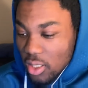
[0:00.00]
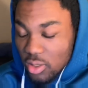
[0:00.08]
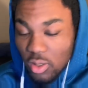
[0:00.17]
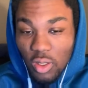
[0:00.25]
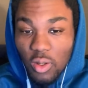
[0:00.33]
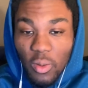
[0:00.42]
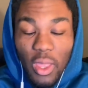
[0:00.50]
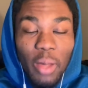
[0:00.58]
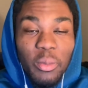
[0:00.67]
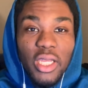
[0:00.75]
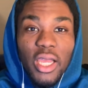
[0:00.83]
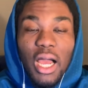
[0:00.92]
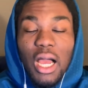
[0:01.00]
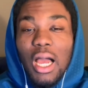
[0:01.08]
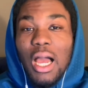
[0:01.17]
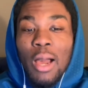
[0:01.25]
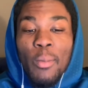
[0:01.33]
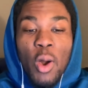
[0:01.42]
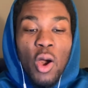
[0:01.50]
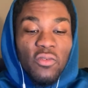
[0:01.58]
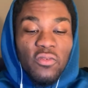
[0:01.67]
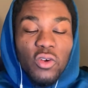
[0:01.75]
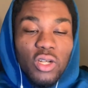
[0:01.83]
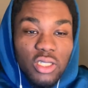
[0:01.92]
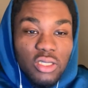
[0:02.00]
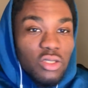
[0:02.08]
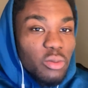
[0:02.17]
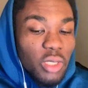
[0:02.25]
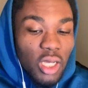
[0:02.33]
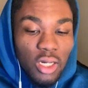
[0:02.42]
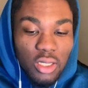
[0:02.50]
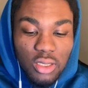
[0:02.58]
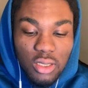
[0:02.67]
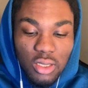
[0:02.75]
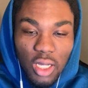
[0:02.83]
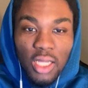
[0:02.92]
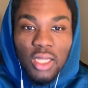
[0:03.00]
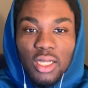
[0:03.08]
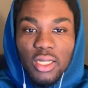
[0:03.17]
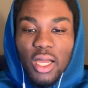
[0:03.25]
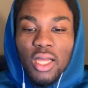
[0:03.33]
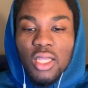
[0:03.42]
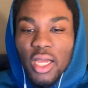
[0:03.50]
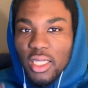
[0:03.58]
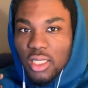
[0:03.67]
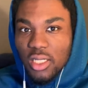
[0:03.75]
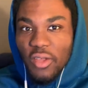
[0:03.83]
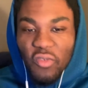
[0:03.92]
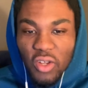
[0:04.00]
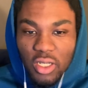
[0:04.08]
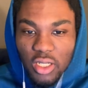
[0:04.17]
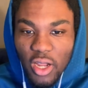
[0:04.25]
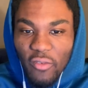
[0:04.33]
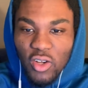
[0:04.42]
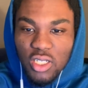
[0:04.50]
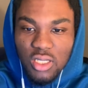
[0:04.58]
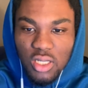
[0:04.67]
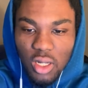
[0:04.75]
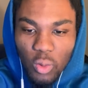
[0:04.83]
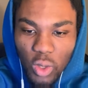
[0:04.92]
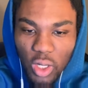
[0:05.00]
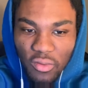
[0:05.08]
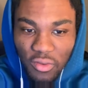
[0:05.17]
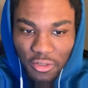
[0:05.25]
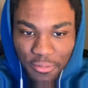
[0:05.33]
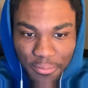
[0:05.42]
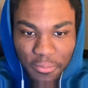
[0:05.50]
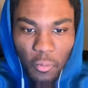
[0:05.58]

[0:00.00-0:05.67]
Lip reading: So, I mean, I'm all for this, to be honest. like different diversity or whatever.